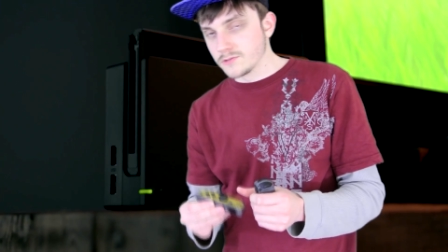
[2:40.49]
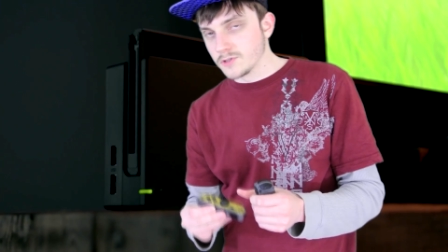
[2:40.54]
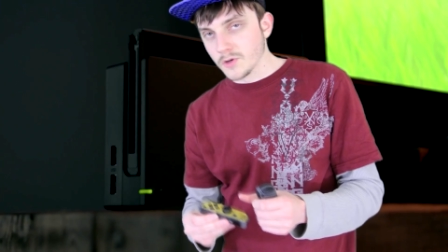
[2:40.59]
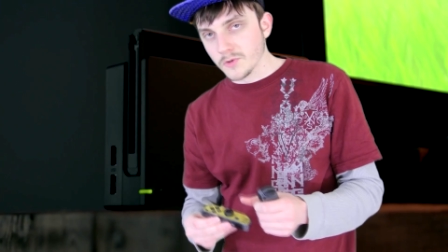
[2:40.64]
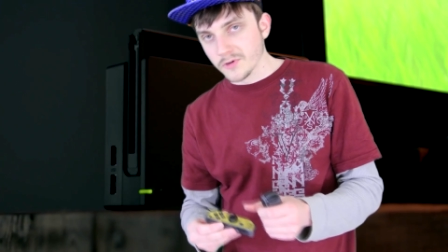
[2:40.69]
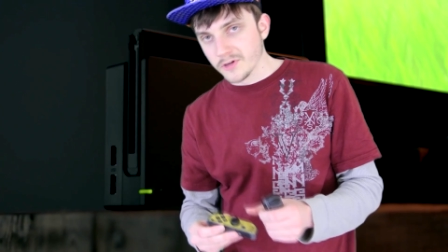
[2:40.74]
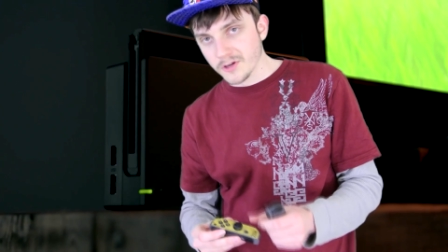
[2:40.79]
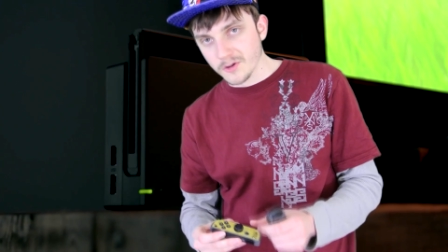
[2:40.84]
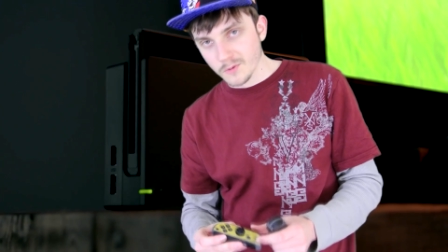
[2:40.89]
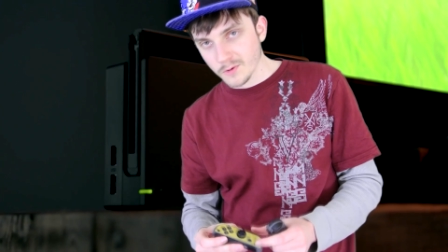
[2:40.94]

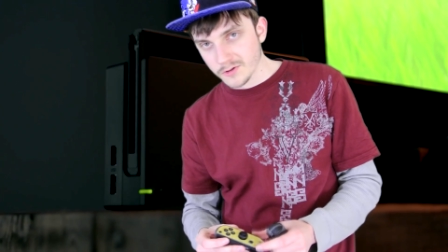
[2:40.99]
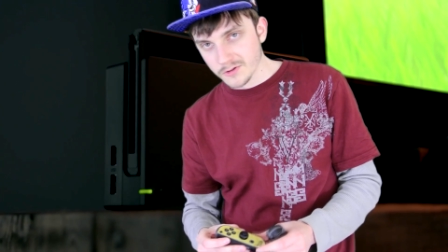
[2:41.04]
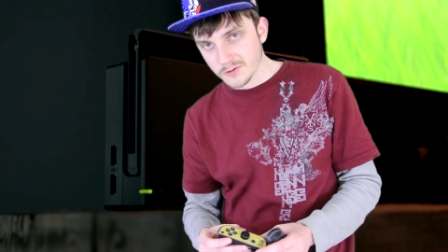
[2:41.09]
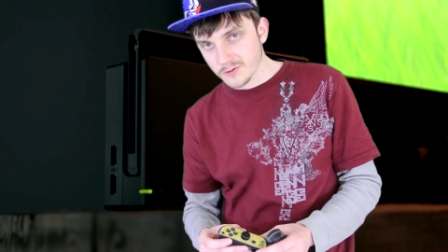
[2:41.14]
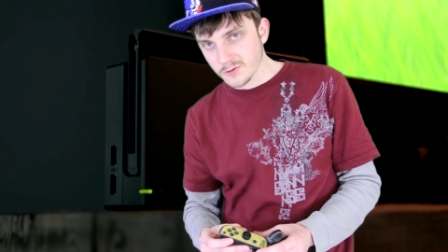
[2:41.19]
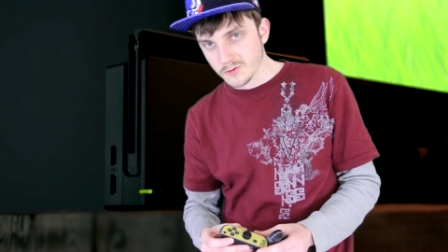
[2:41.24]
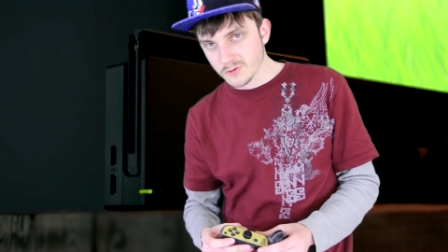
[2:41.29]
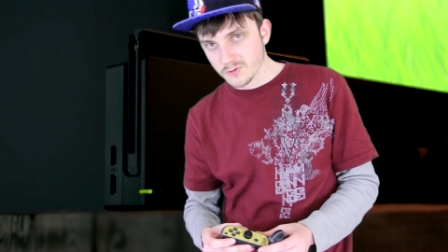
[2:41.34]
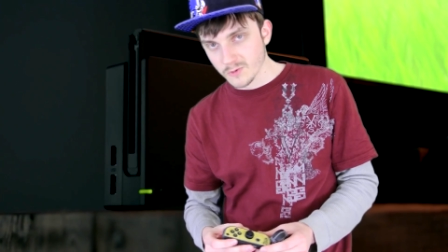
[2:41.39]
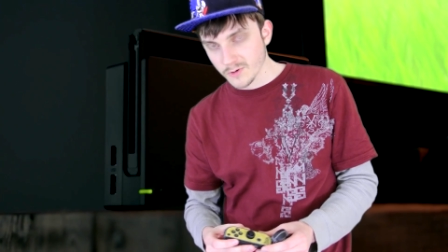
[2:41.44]
get
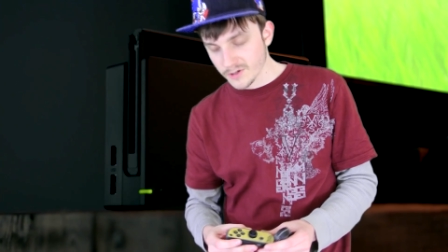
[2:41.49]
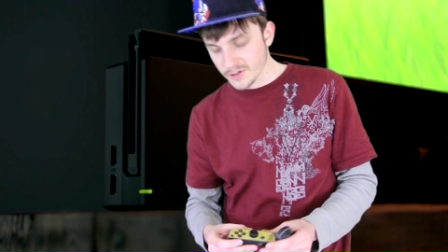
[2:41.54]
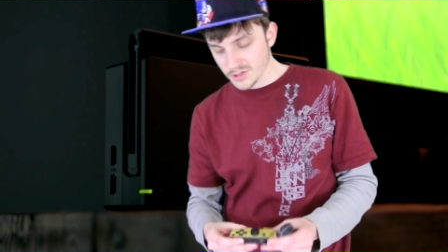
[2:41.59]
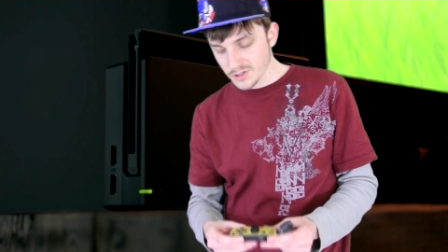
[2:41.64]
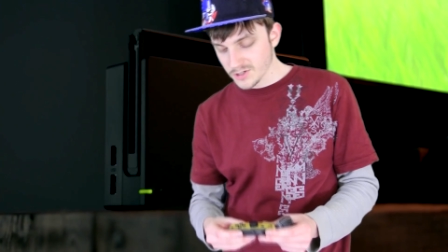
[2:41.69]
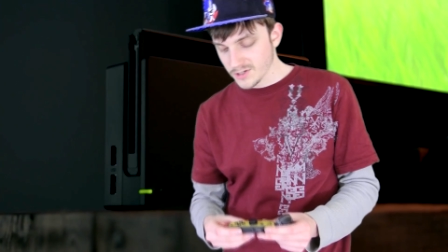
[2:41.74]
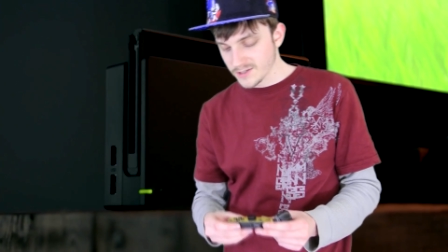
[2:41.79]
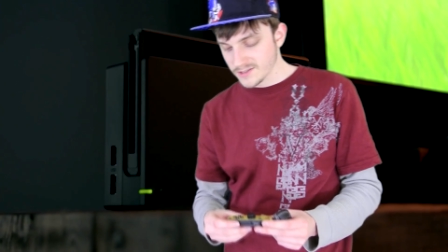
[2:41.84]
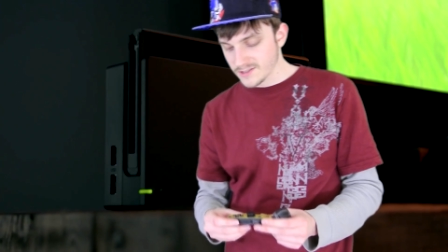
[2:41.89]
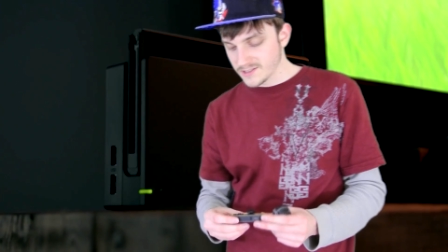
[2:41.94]
1-2
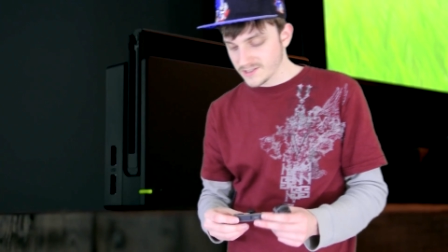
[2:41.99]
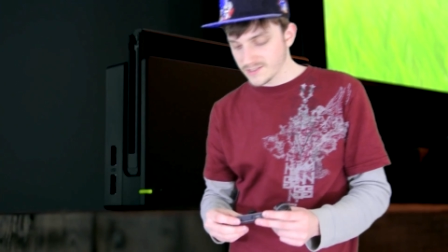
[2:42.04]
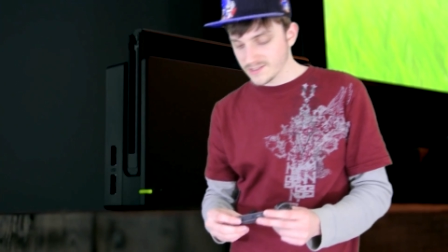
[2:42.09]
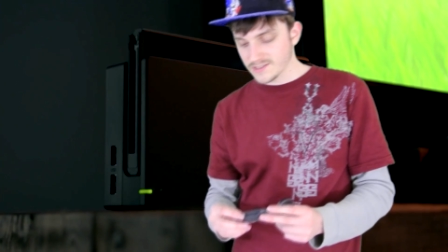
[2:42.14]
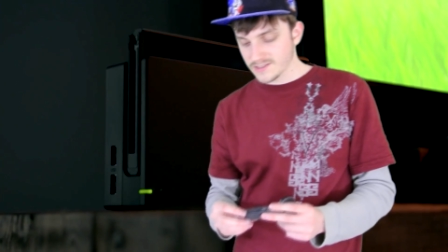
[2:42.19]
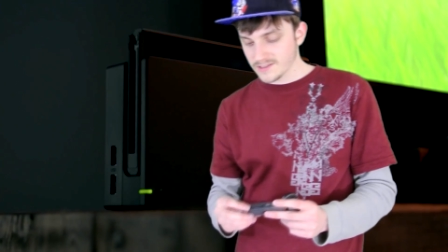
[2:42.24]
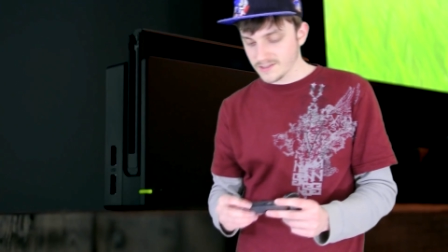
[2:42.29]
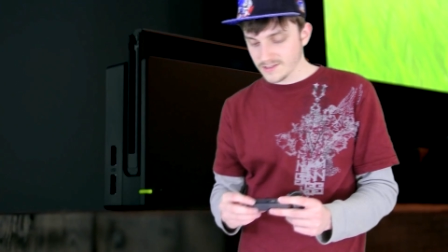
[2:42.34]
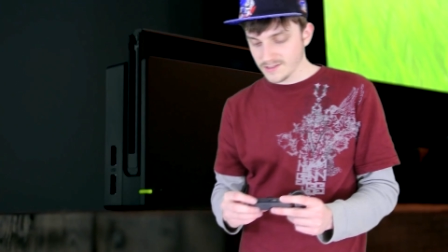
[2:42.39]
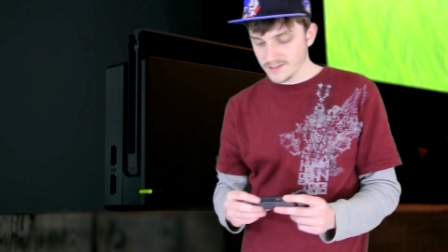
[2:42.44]
Switch.
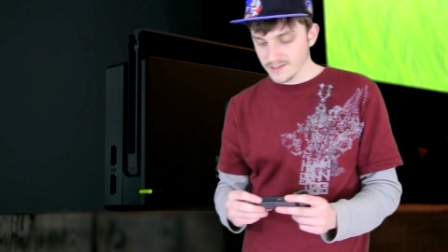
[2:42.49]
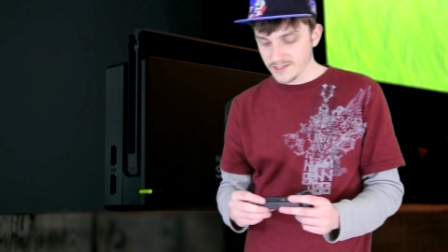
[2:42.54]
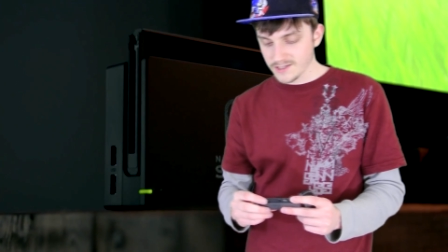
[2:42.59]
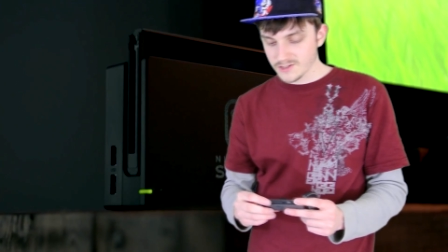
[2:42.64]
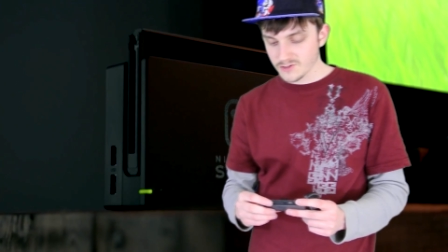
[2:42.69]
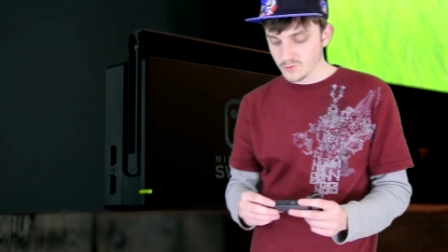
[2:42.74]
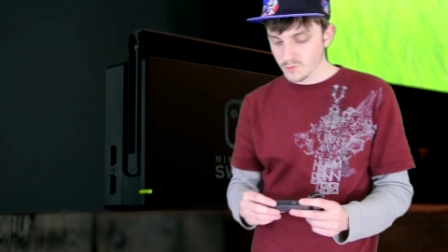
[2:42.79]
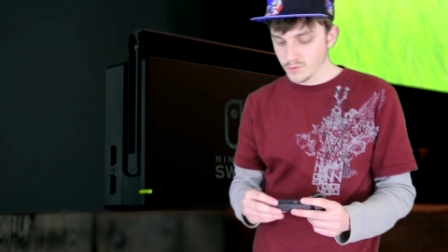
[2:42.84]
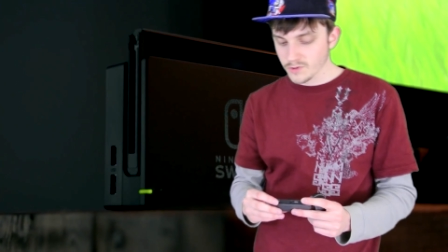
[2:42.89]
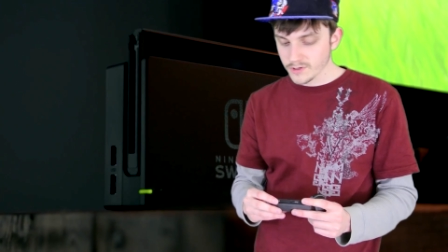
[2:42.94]

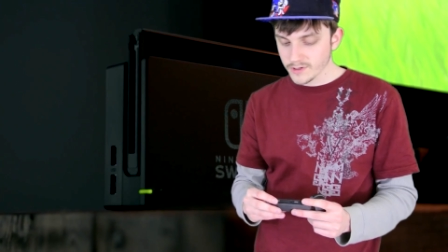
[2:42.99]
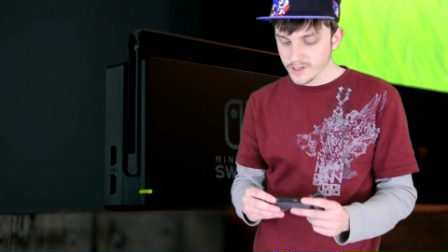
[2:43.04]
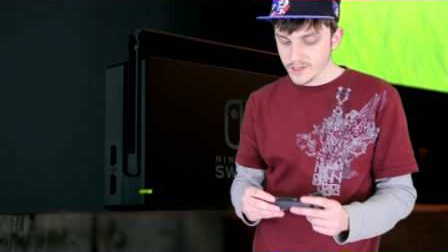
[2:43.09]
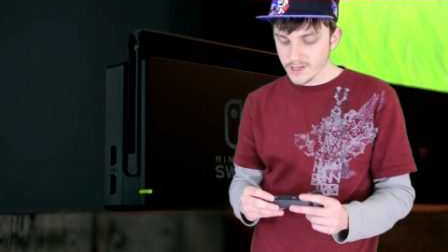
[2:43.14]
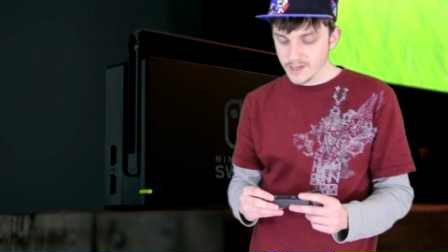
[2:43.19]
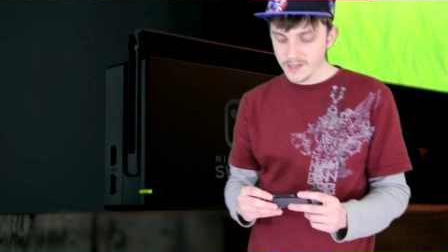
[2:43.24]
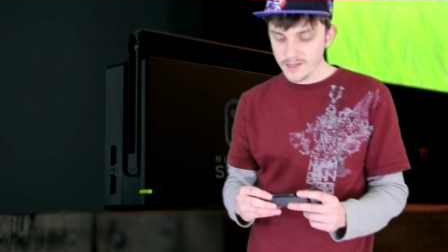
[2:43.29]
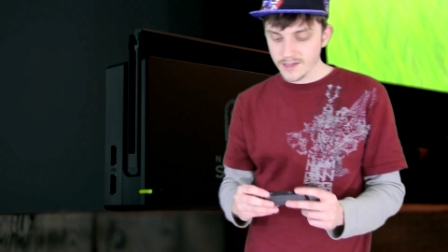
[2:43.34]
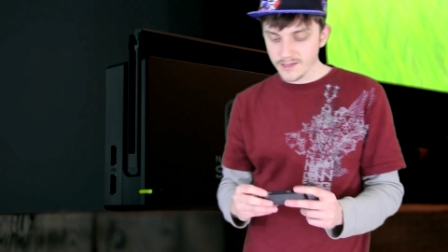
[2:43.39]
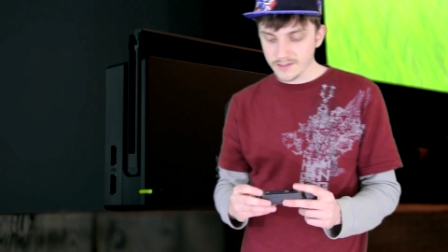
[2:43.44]
It's
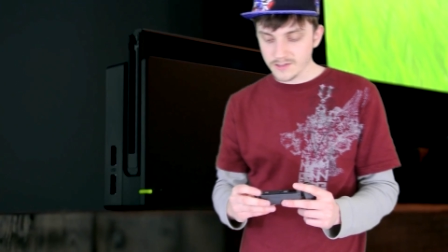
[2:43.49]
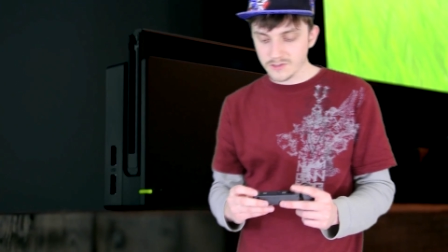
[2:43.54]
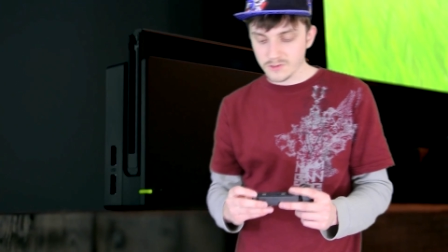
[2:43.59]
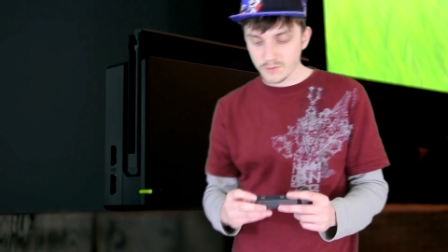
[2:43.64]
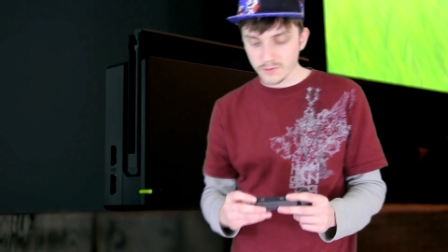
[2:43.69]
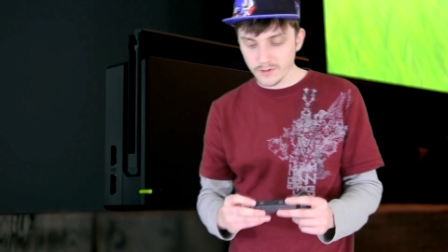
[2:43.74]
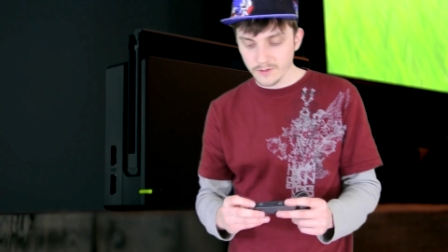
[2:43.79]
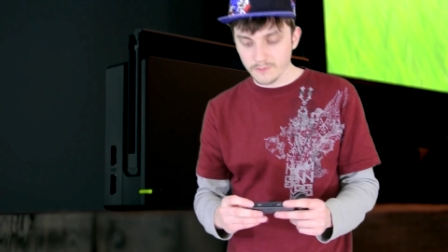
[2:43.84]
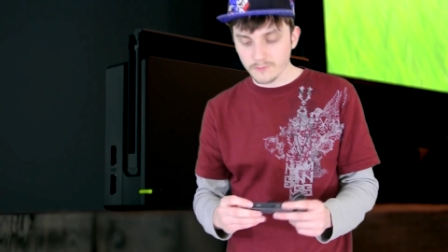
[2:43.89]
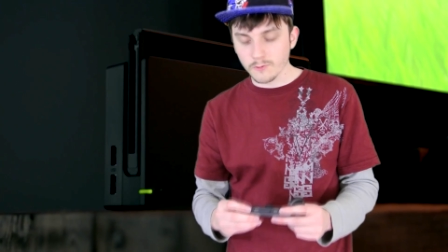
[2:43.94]
really
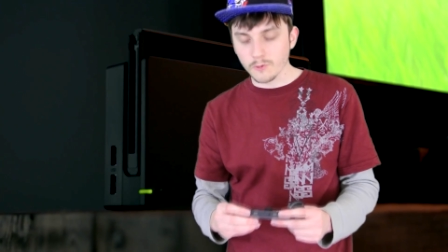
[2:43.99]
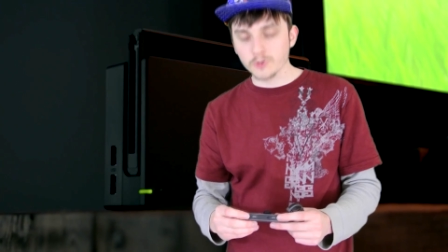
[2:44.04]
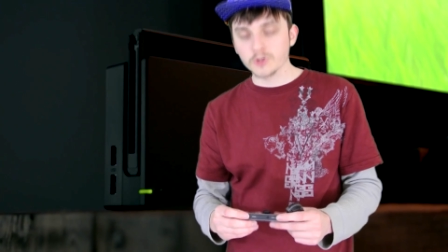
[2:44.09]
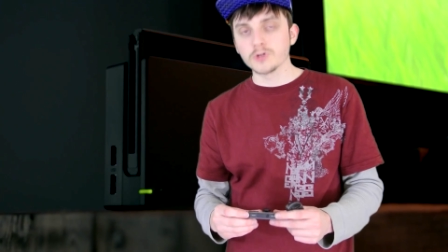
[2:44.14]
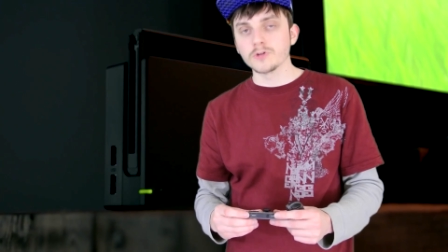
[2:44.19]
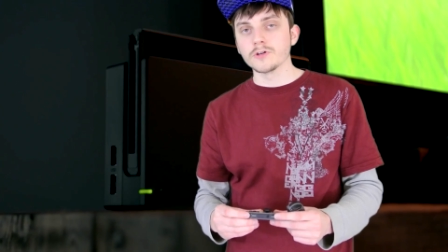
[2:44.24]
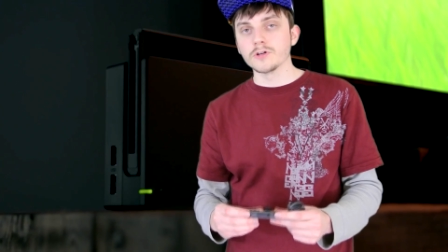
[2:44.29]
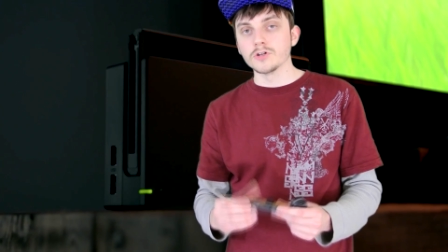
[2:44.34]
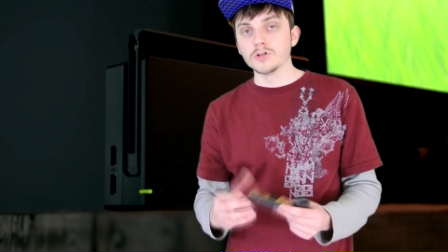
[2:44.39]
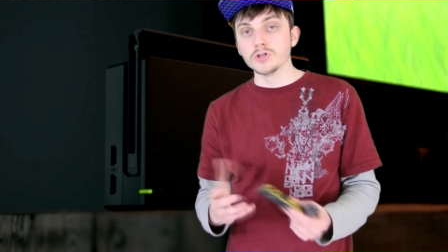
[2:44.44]

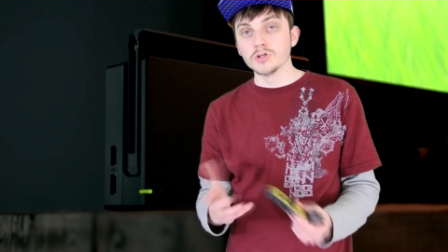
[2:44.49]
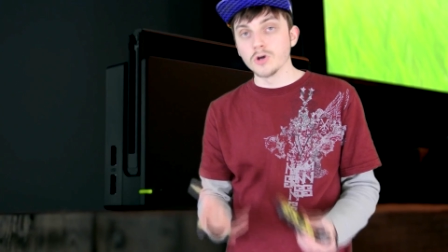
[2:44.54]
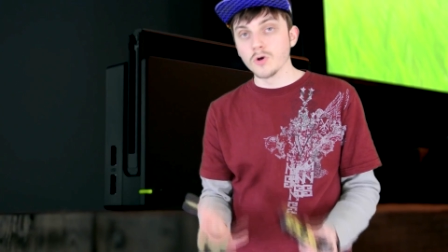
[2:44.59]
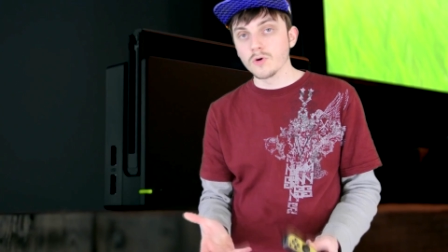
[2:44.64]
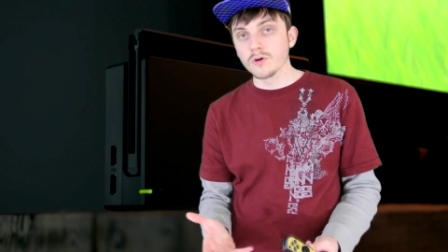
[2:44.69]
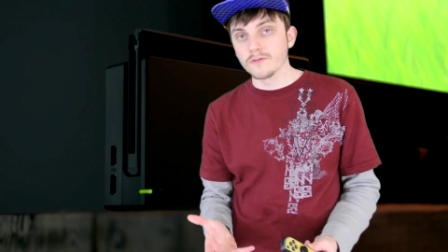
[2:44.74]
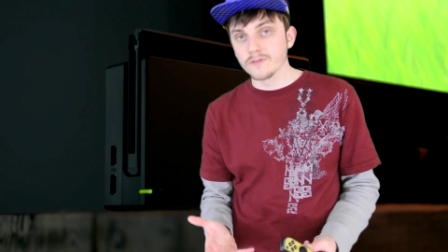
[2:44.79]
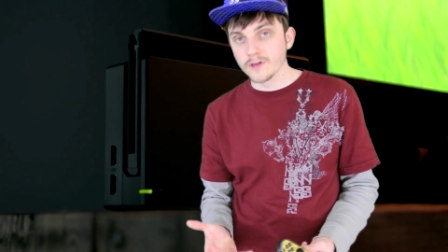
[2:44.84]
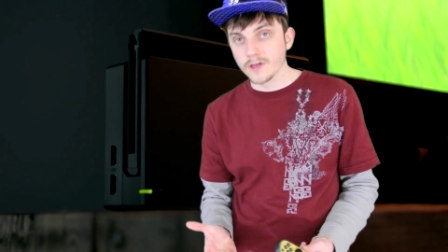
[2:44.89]
unfortunately a joke of a